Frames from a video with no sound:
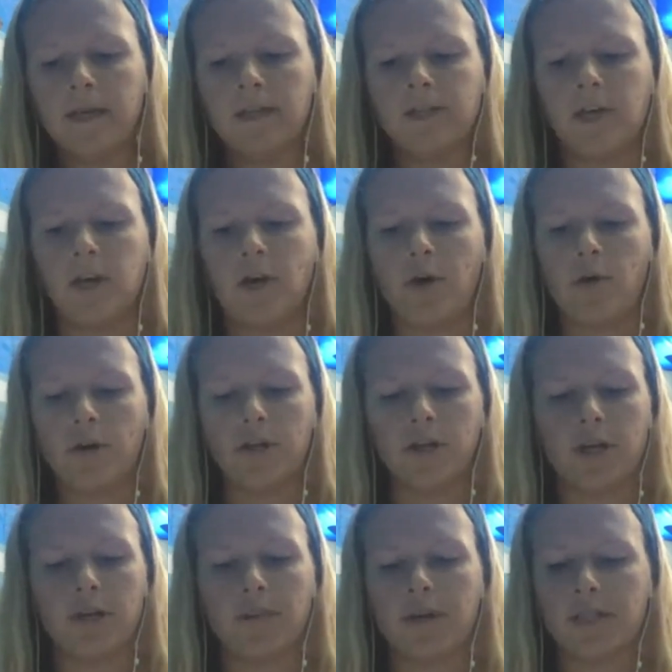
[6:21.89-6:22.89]
So
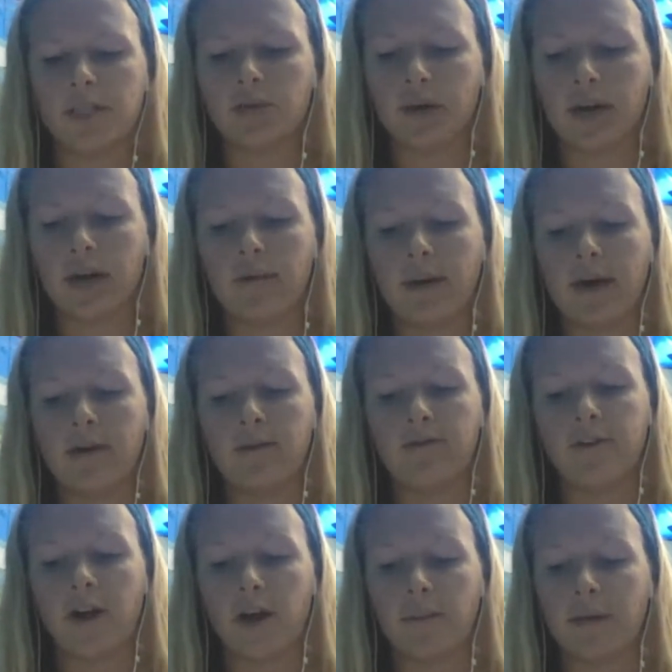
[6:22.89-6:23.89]
you're gonna put a square around
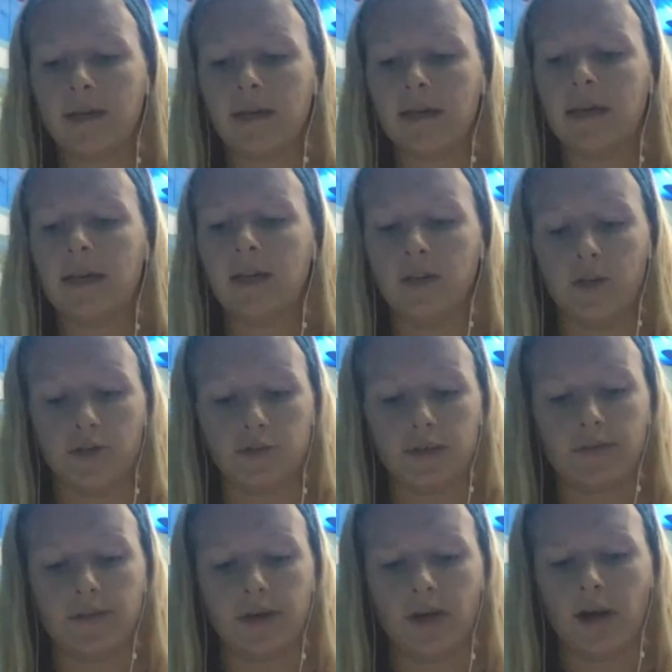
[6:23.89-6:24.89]
farming and
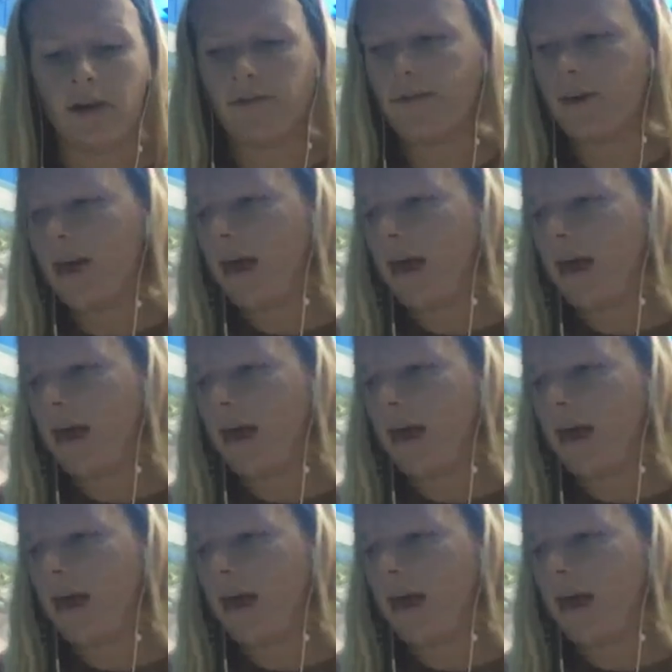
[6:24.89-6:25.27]
nutrient runoff.